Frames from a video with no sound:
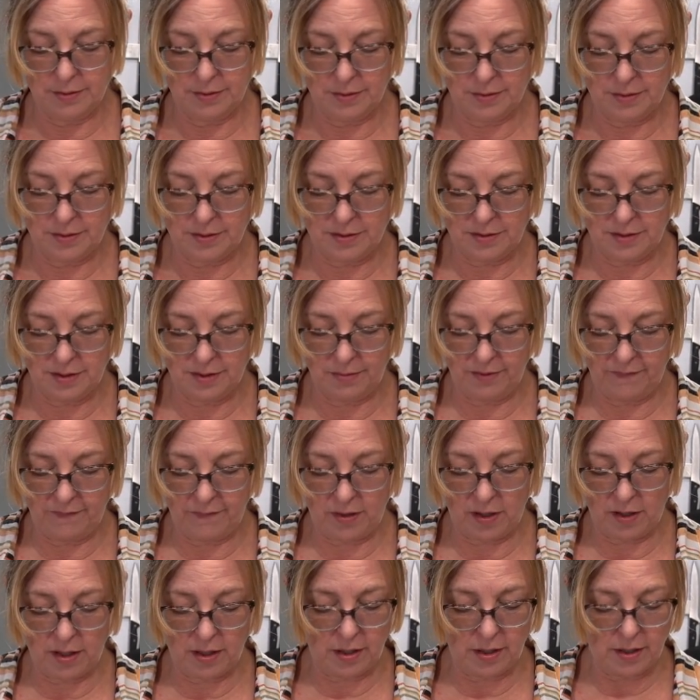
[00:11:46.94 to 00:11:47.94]
some of
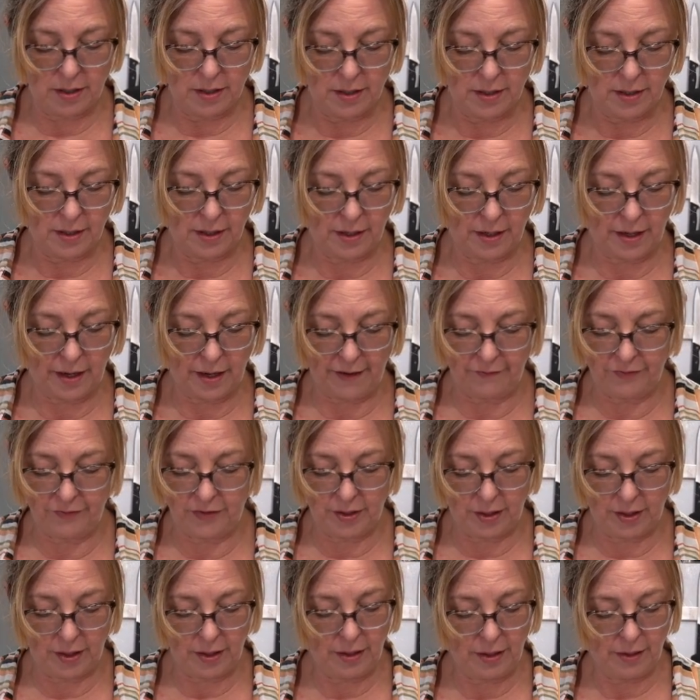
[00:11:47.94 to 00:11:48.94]
our
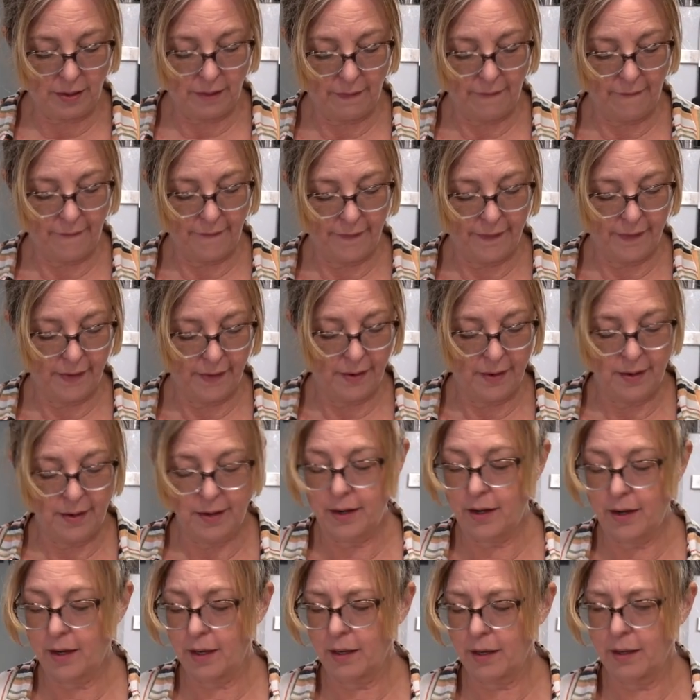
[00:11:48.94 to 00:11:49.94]
Kofta
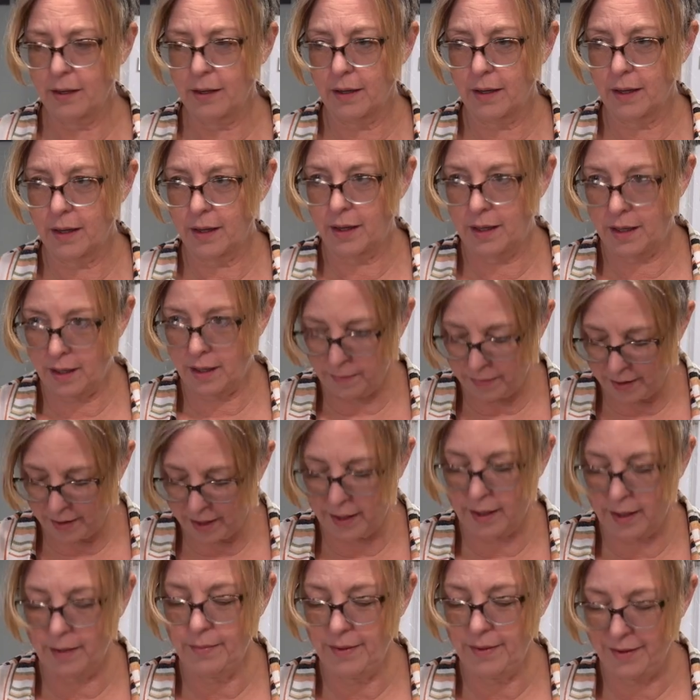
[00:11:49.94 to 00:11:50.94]

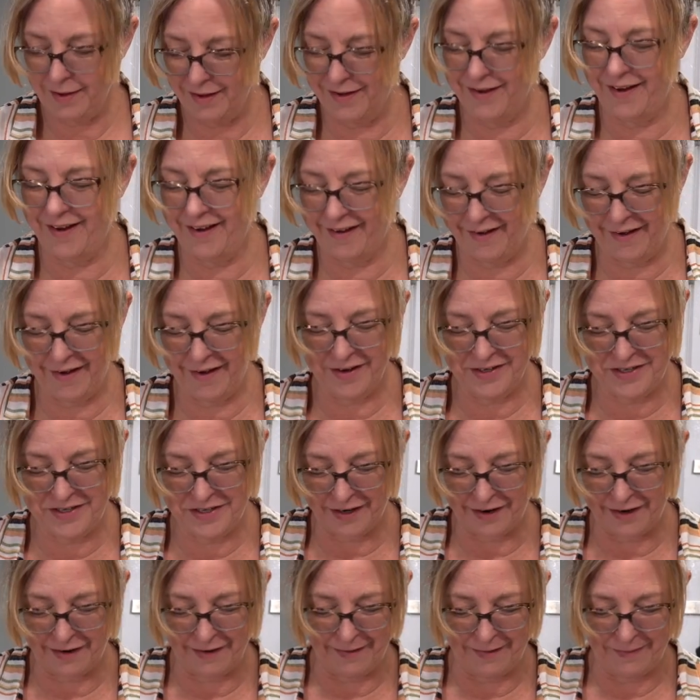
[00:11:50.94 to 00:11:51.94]
Kebab on
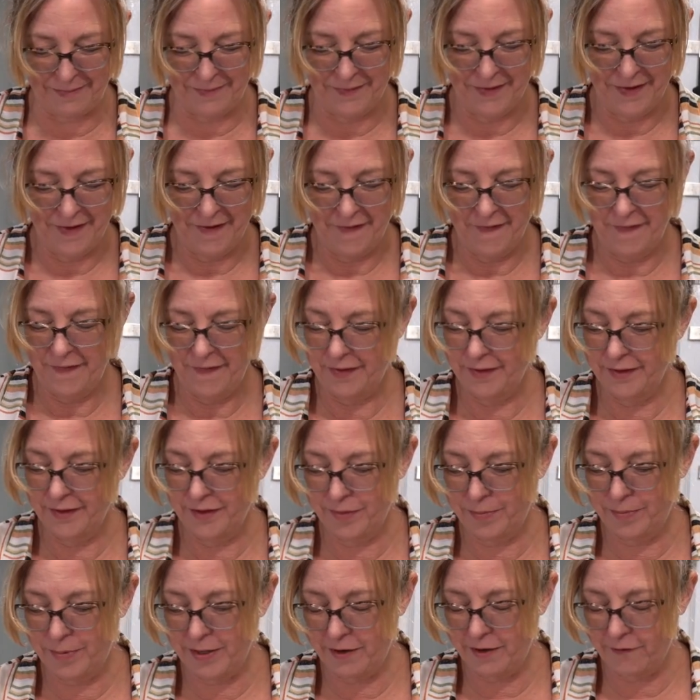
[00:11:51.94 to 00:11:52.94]
top. A
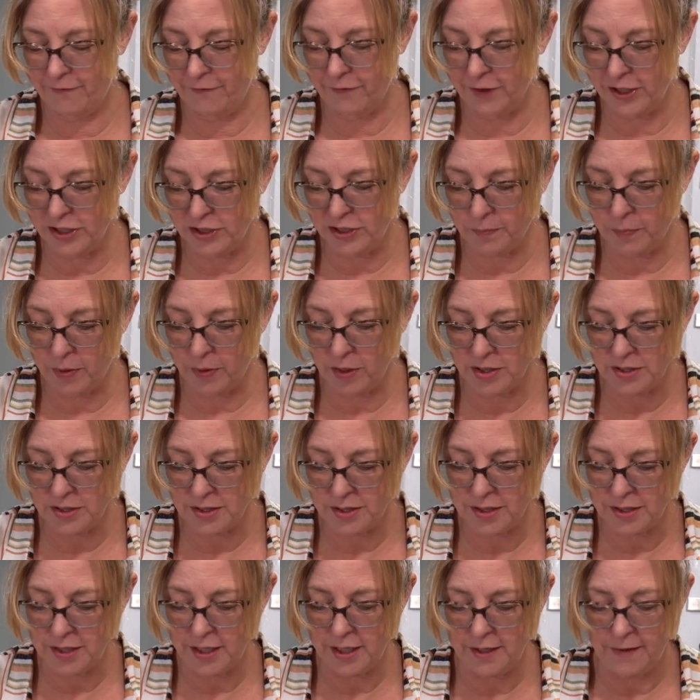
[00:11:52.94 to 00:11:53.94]
little bit of fresh
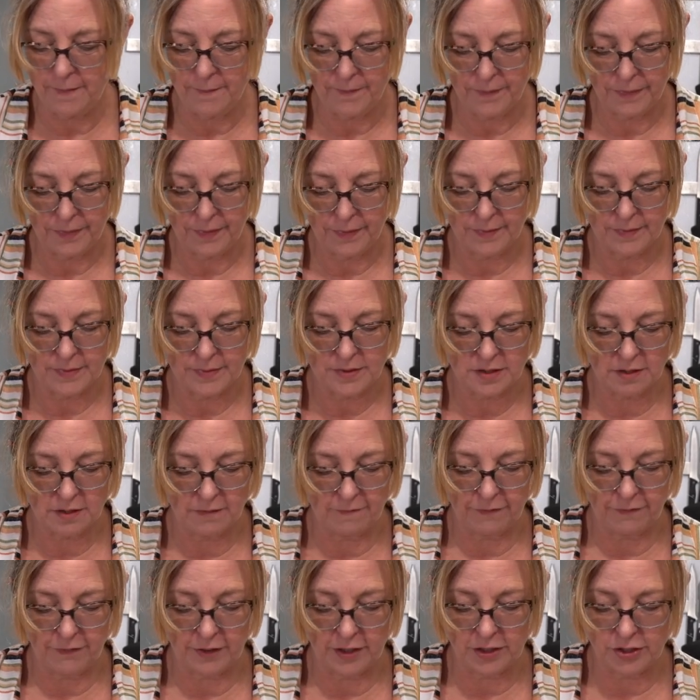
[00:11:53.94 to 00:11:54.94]
parsley,
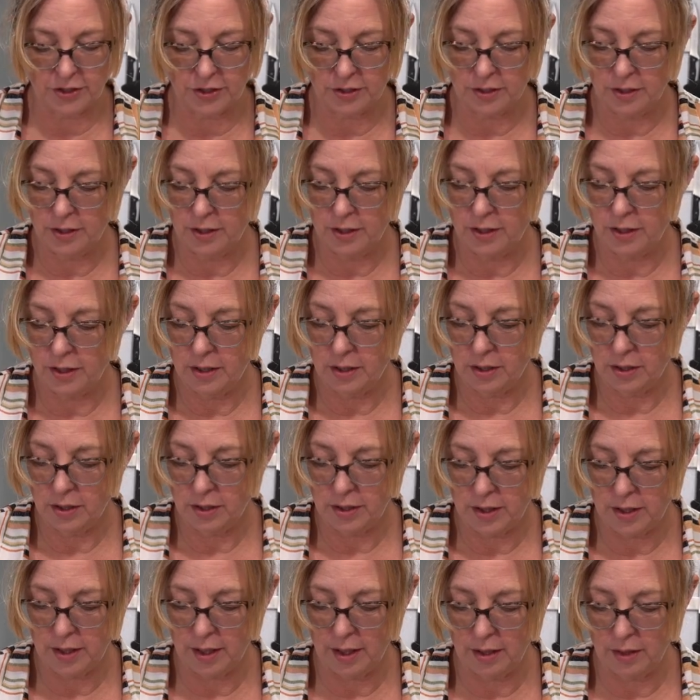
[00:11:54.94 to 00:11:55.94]
some fresh
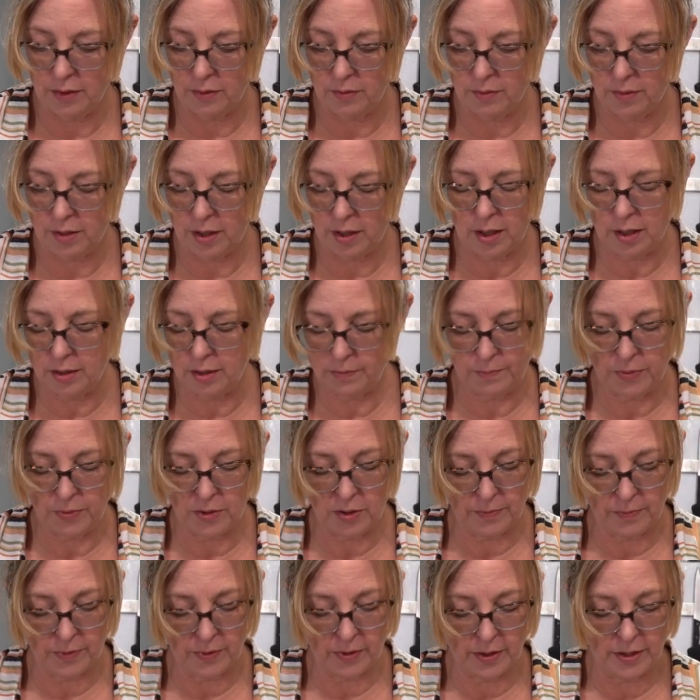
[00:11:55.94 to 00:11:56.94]
yellow or
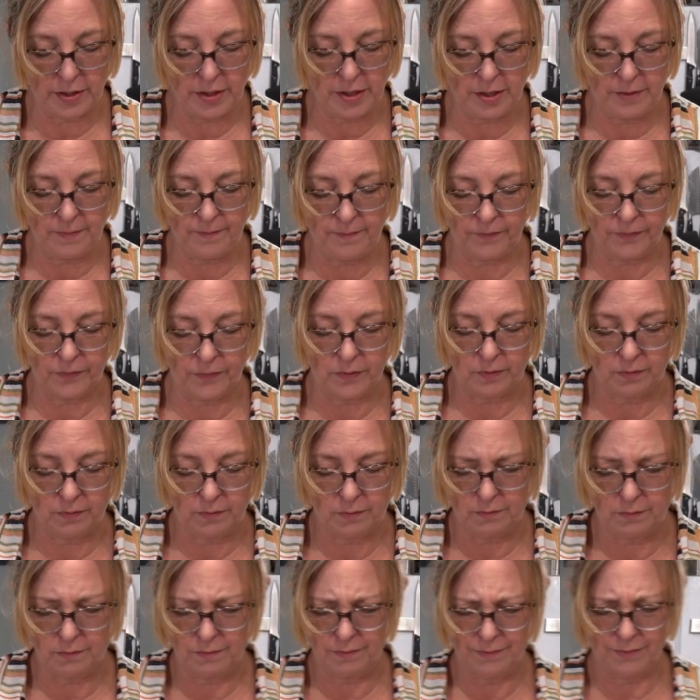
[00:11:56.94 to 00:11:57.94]
purple onion,
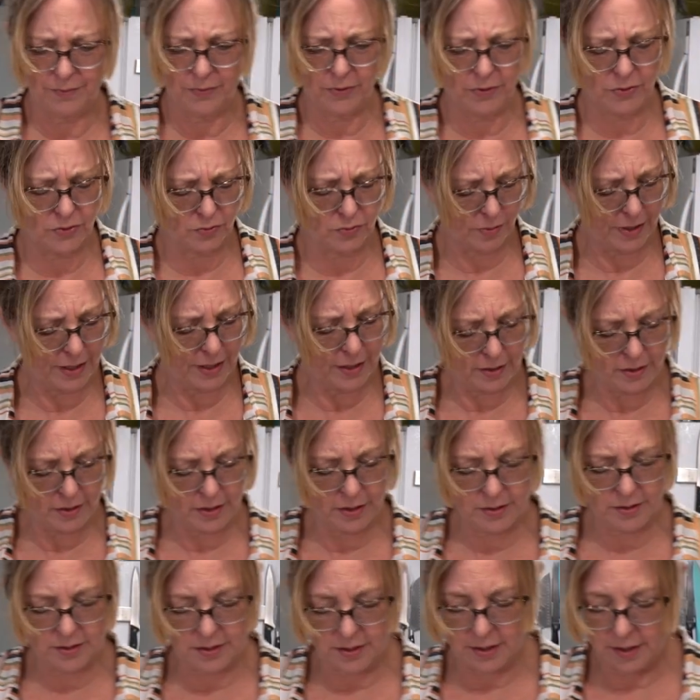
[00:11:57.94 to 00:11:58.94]
one of those red
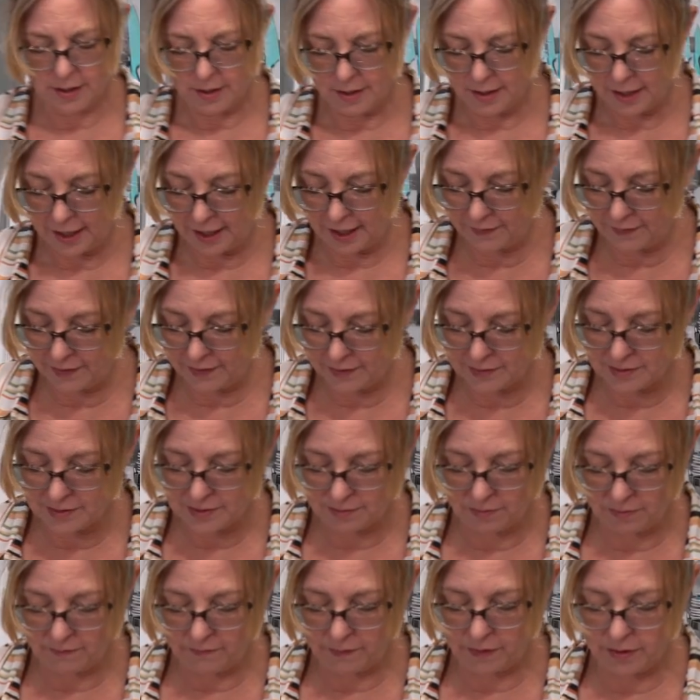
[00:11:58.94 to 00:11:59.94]
onions, and then
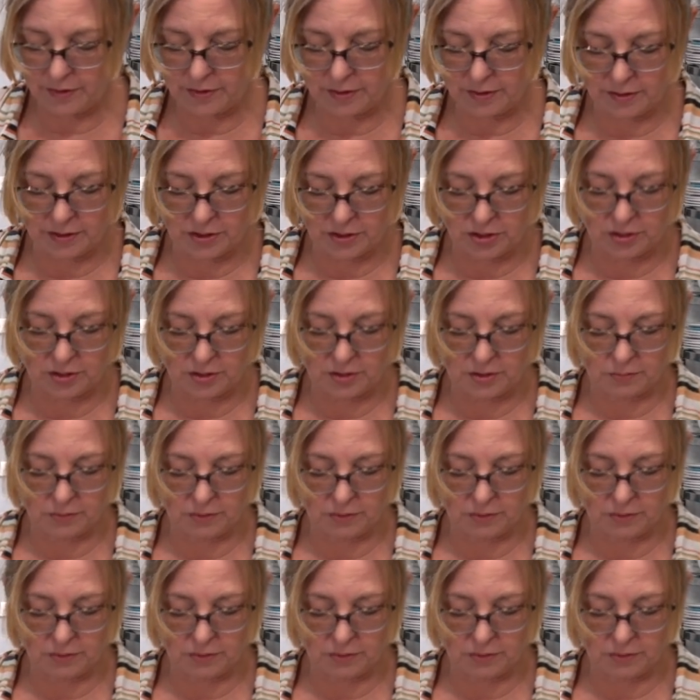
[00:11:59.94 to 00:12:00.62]
some of our delicious